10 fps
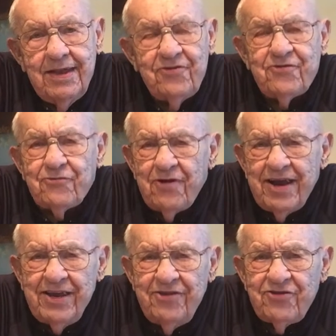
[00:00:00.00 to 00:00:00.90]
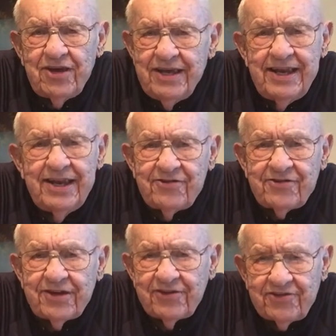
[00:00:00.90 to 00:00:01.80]
Strange it
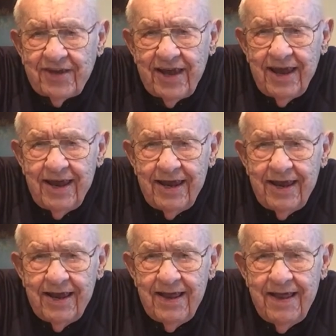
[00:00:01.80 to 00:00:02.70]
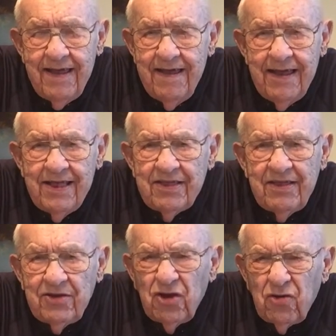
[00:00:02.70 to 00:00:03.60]
is to say,
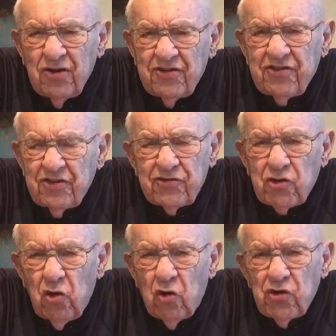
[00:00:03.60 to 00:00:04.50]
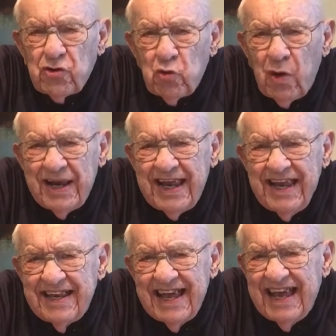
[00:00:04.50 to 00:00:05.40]
notice the score
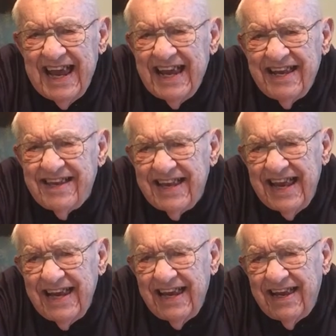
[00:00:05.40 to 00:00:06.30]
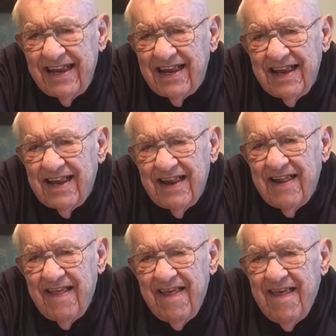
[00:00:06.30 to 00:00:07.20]
20-18.
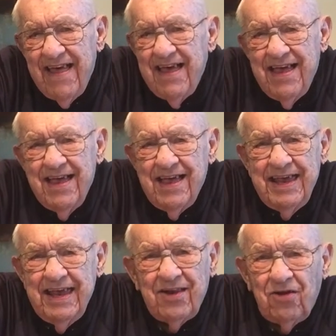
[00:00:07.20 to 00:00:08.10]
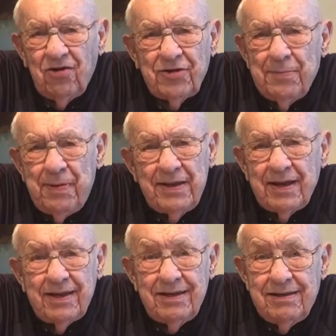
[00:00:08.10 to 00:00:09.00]
It all
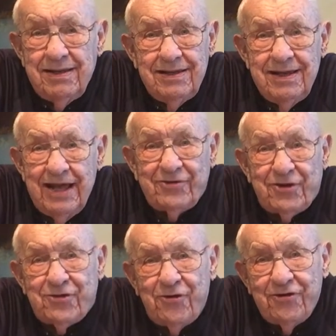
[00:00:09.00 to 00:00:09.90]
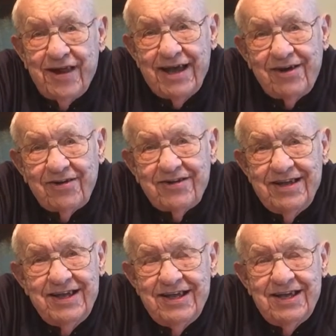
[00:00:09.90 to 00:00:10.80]
depended, as it turned out,
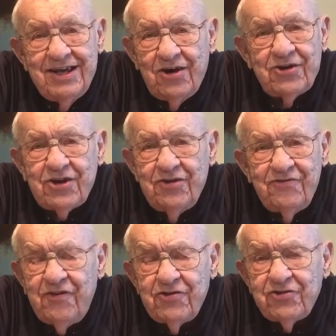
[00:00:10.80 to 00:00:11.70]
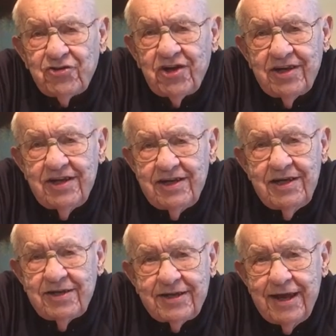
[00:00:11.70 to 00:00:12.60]
on conversion
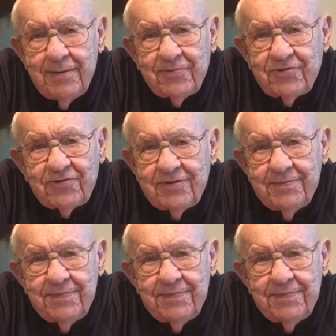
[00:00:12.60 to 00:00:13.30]
attempts.